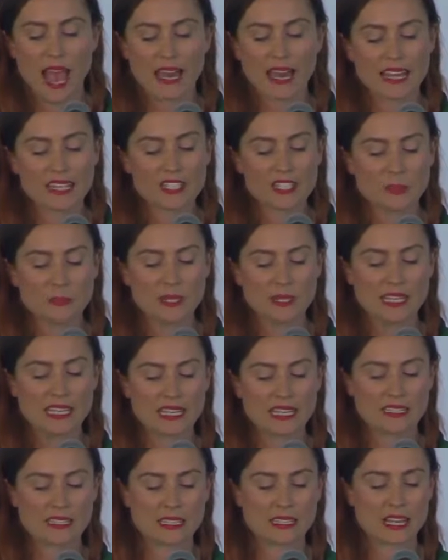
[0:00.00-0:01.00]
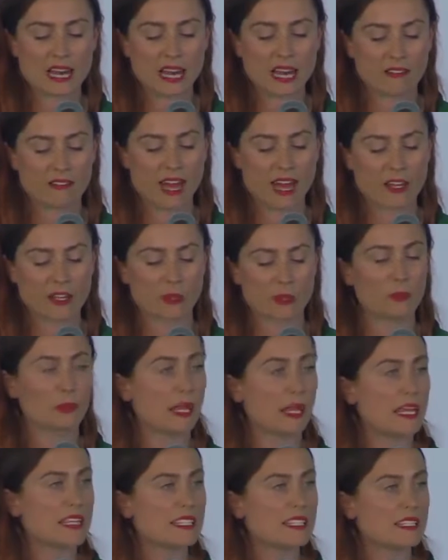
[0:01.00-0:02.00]
And as you begin to carve out your
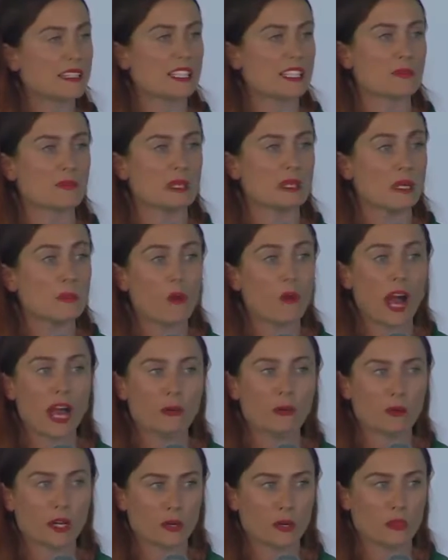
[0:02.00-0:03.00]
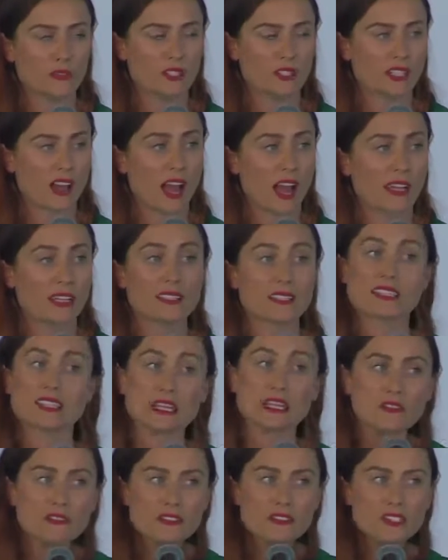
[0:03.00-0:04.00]
place in this big wide world of science,
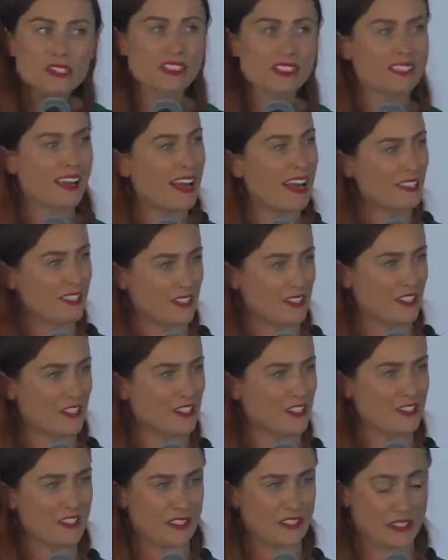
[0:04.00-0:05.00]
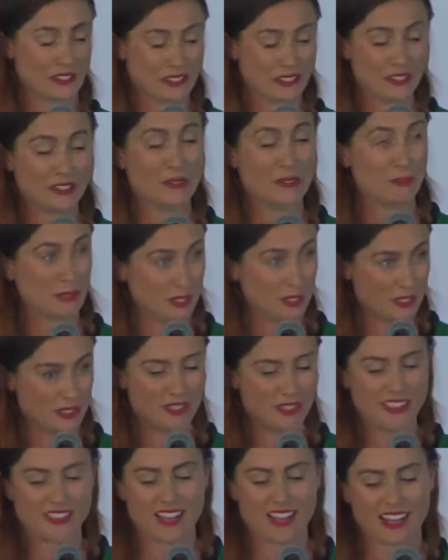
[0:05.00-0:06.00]
if you decide to
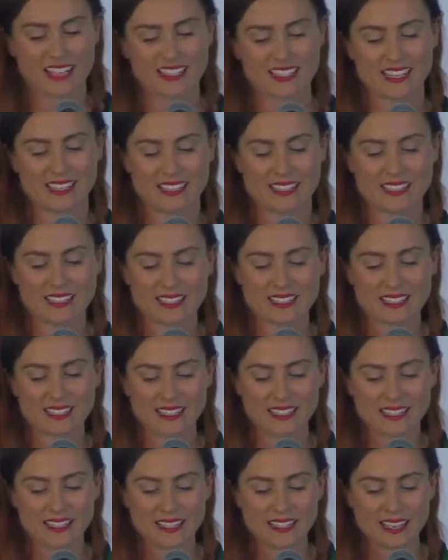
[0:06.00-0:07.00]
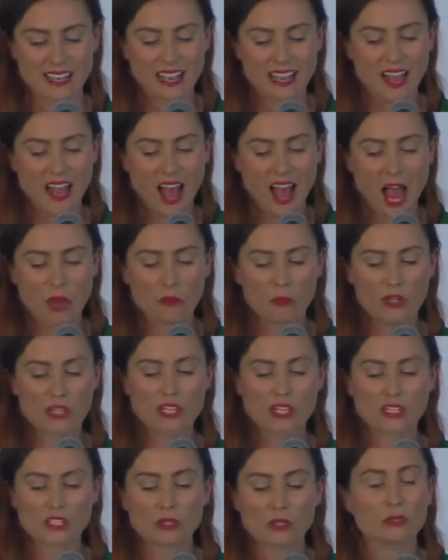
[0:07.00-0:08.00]
pursue science, that is, I
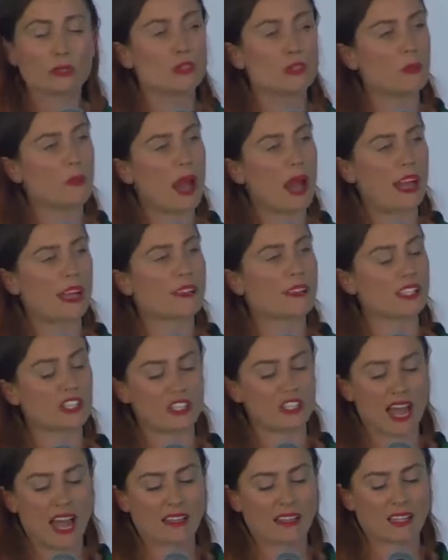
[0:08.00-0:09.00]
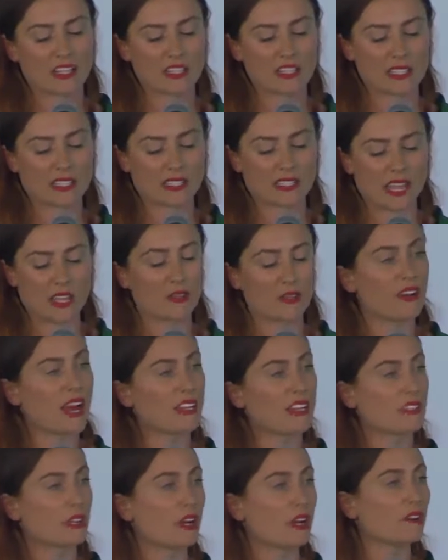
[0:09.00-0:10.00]
want you to look back at the challenges that you've
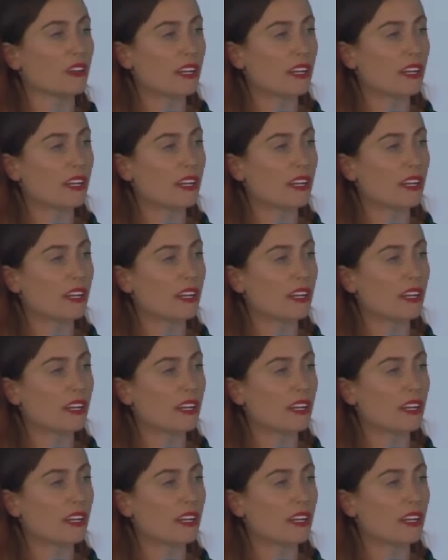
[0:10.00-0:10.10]
had to